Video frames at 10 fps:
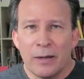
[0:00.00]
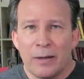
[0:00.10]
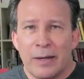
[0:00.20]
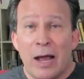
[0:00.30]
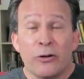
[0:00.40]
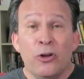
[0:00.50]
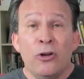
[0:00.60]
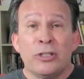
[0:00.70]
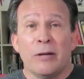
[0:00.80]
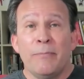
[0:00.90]
Now,
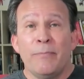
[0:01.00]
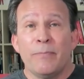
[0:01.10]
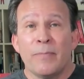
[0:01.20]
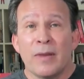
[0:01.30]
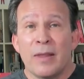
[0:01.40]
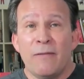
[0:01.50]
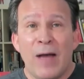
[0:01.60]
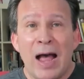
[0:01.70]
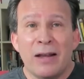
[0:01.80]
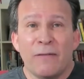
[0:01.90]
Newsom, he
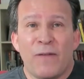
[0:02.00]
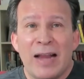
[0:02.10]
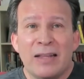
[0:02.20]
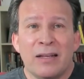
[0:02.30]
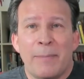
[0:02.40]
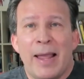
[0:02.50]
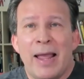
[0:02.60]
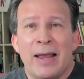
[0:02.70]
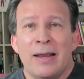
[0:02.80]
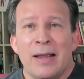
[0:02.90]
vowed to fight the
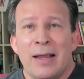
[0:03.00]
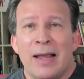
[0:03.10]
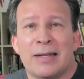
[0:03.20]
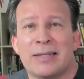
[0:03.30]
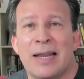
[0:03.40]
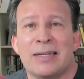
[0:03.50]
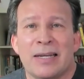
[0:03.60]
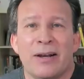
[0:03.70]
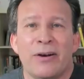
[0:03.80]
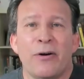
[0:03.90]
demand, and State
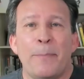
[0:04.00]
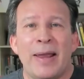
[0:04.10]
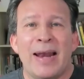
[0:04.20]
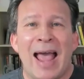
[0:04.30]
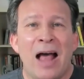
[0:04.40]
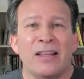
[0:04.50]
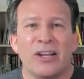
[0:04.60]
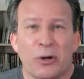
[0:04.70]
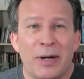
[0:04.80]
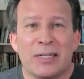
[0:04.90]
Senator Ben
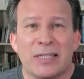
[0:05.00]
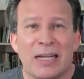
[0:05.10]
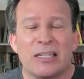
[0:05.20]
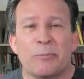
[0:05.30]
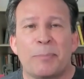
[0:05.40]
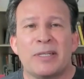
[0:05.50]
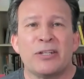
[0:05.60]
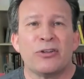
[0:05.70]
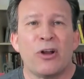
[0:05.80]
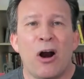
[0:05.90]
Allen criticized its
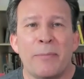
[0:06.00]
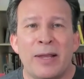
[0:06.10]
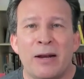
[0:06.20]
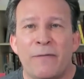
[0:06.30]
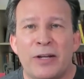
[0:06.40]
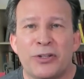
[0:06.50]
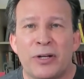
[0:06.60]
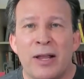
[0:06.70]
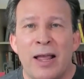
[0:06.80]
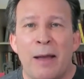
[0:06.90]
potential to harm
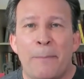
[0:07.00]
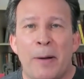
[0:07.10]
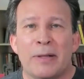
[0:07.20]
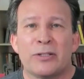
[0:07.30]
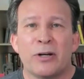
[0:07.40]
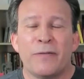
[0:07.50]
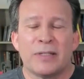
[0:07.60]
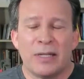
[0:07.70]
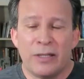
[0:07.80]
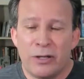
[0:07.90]
innovation and public
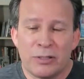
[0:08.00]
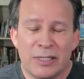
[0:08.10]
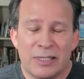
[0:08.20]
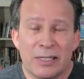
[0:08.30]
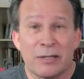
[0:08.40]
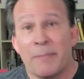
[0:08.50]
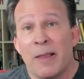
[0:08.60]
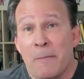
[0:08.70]
service in the UC system.